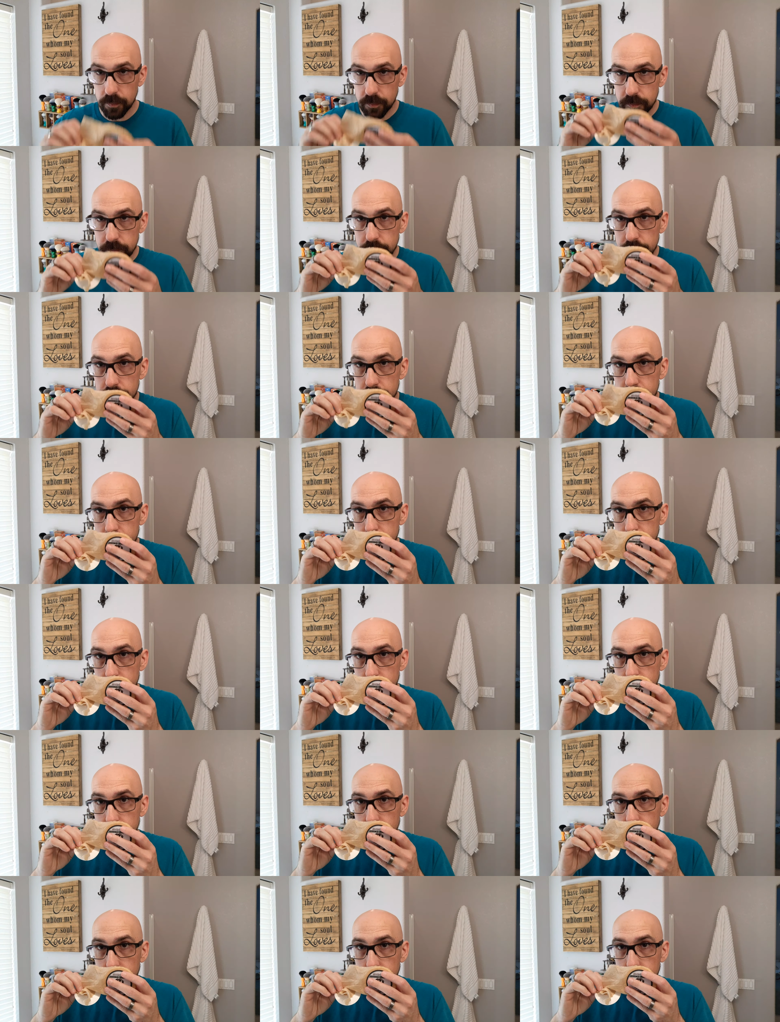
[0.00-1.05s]

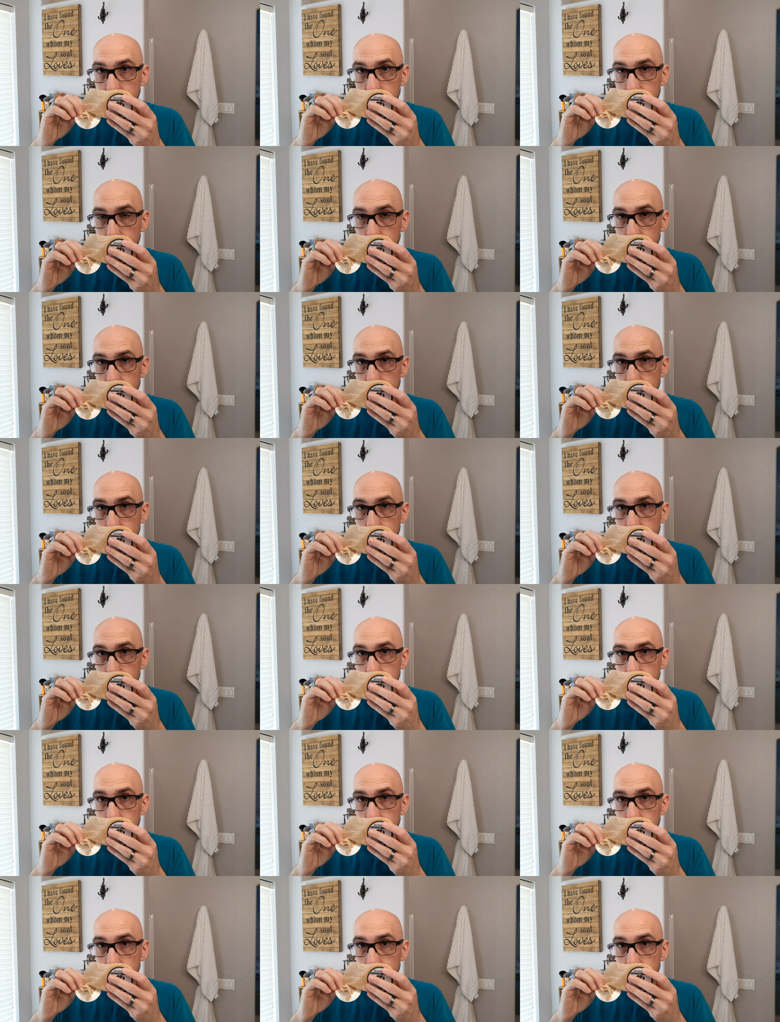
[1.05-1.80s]
[no speech]